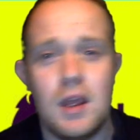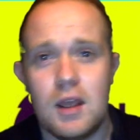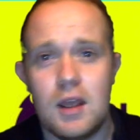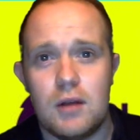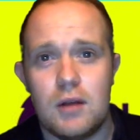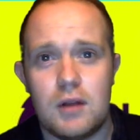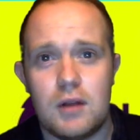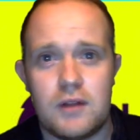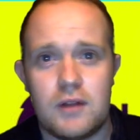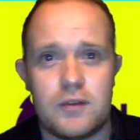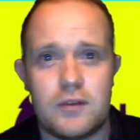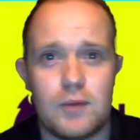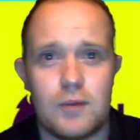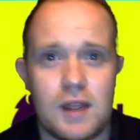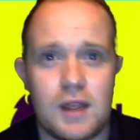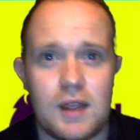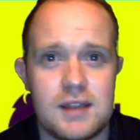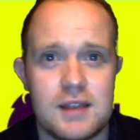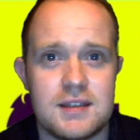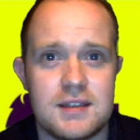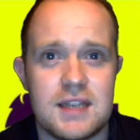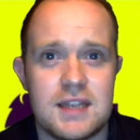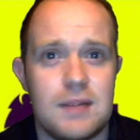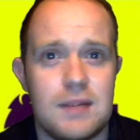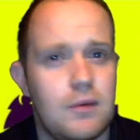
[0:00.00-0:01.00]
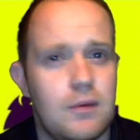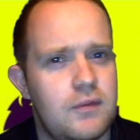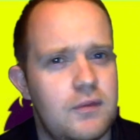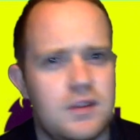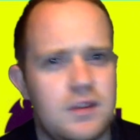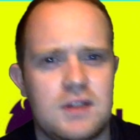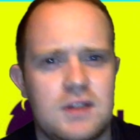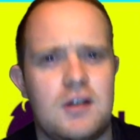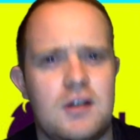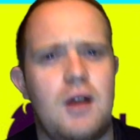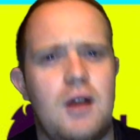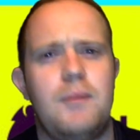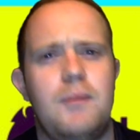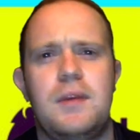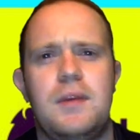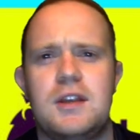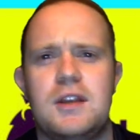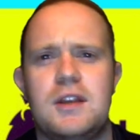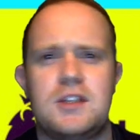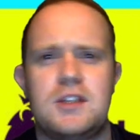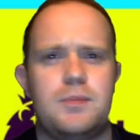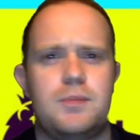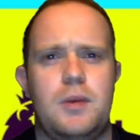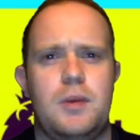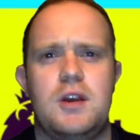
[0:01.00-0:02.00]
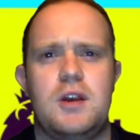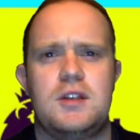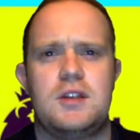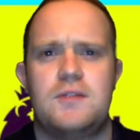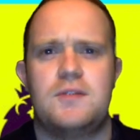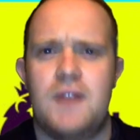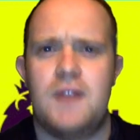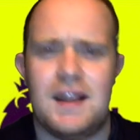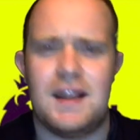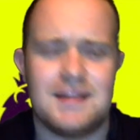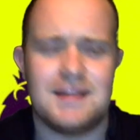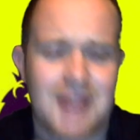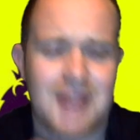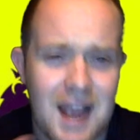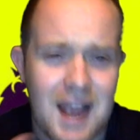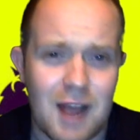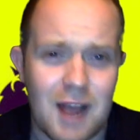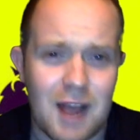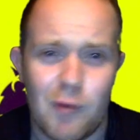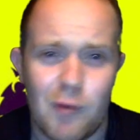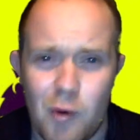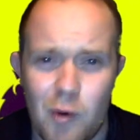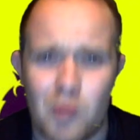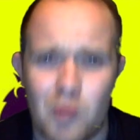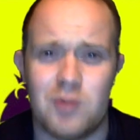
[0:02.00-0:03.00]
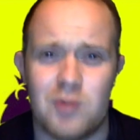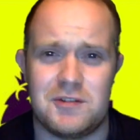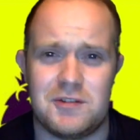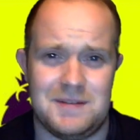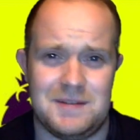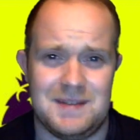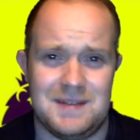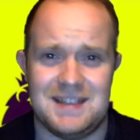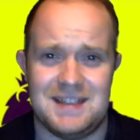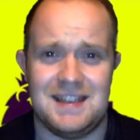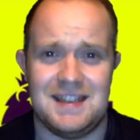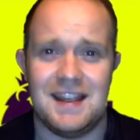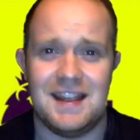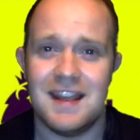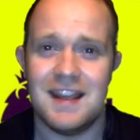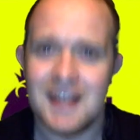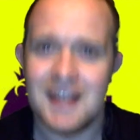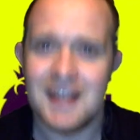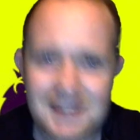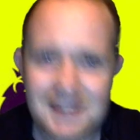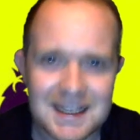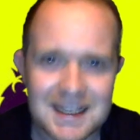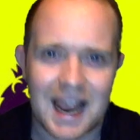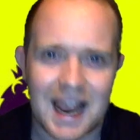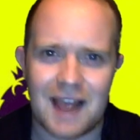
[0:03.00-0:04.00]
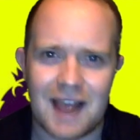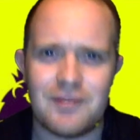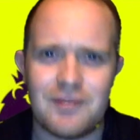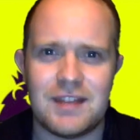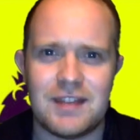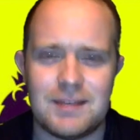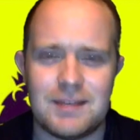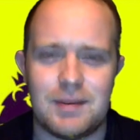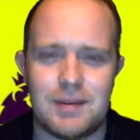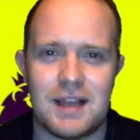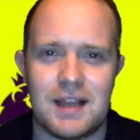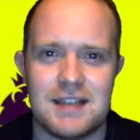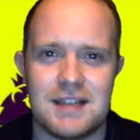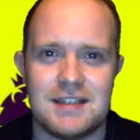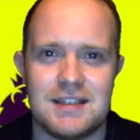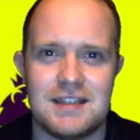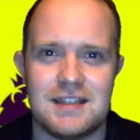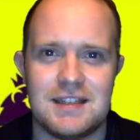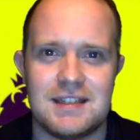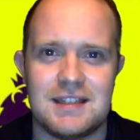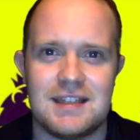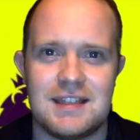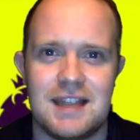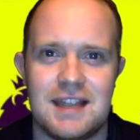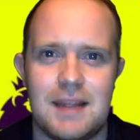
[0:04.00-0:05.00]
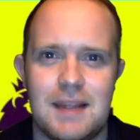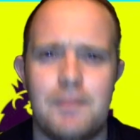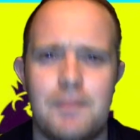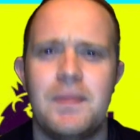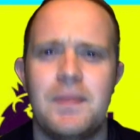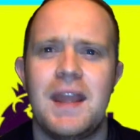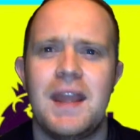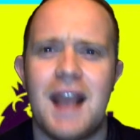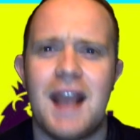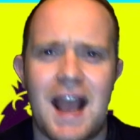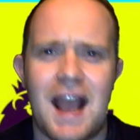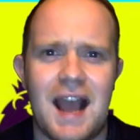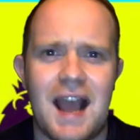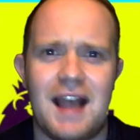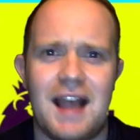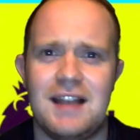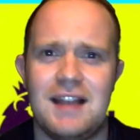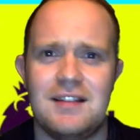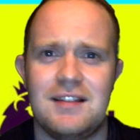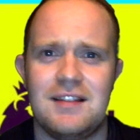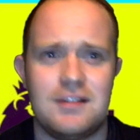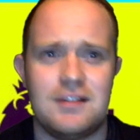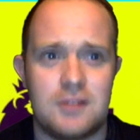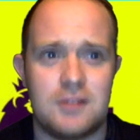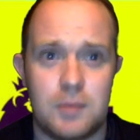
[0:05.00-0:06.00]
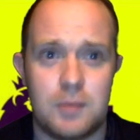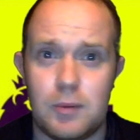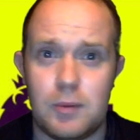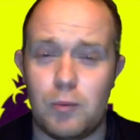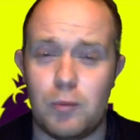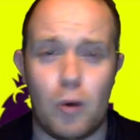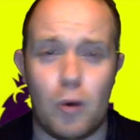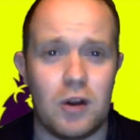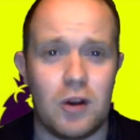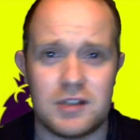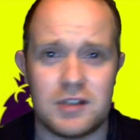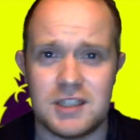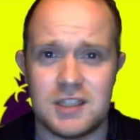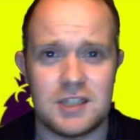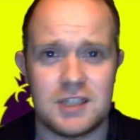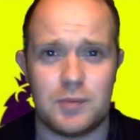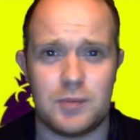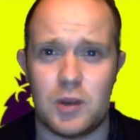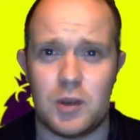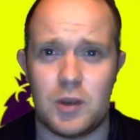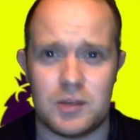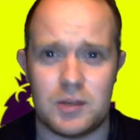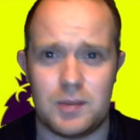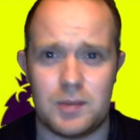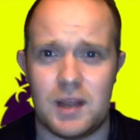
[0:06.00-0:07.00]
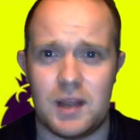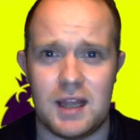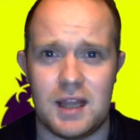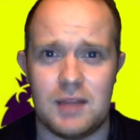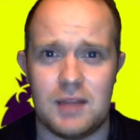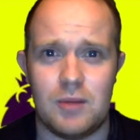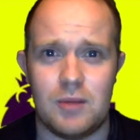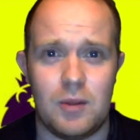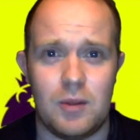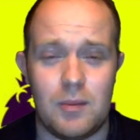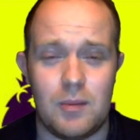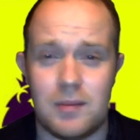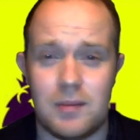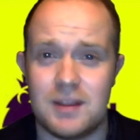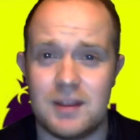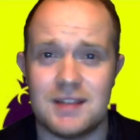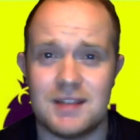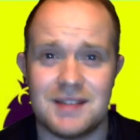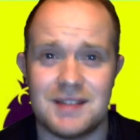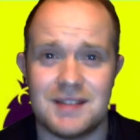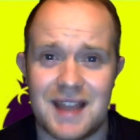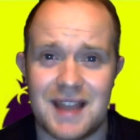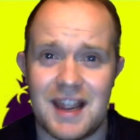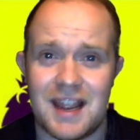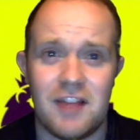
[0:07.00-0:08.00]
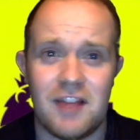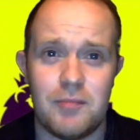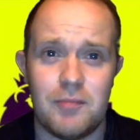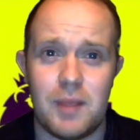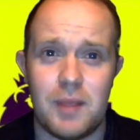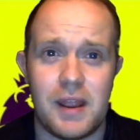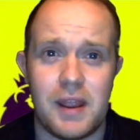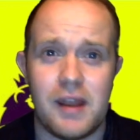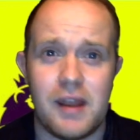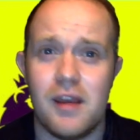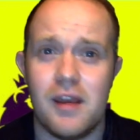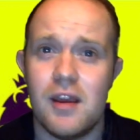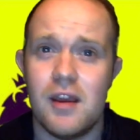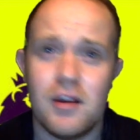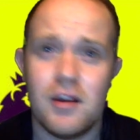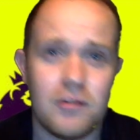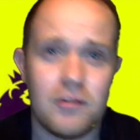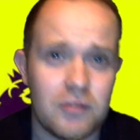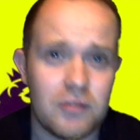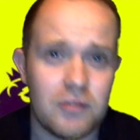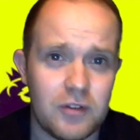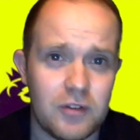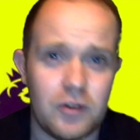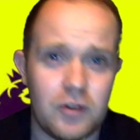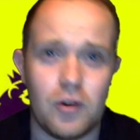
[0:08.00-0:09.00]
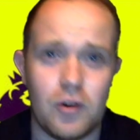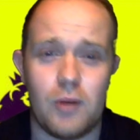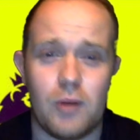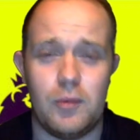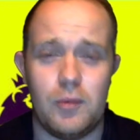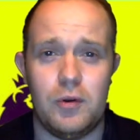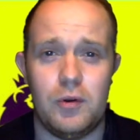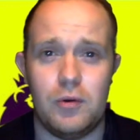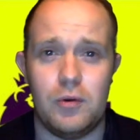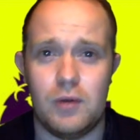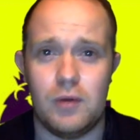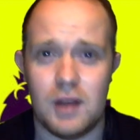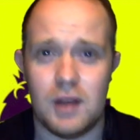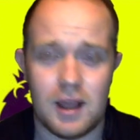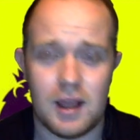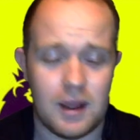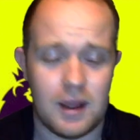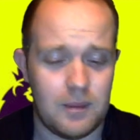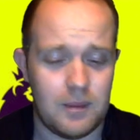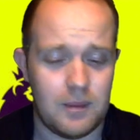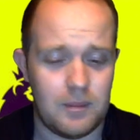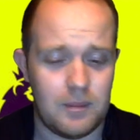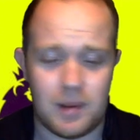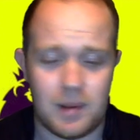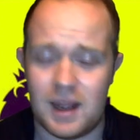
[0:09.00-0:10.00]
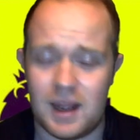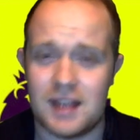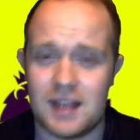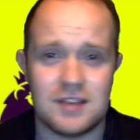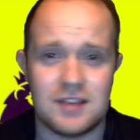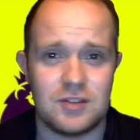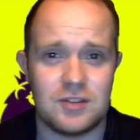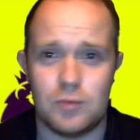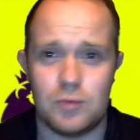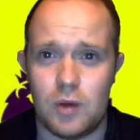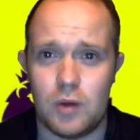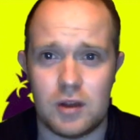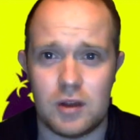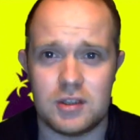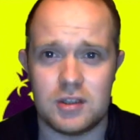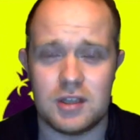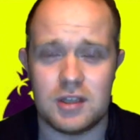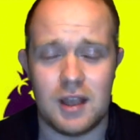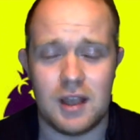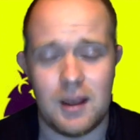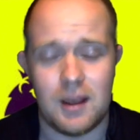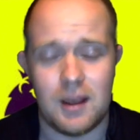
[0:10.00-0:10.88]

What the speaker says: We'll have to wait and see. But for the time being, Spurs fans, how awesome is it to have these players in your team and to be watching Spurs play at the moment because they have been phenomenal players to watch.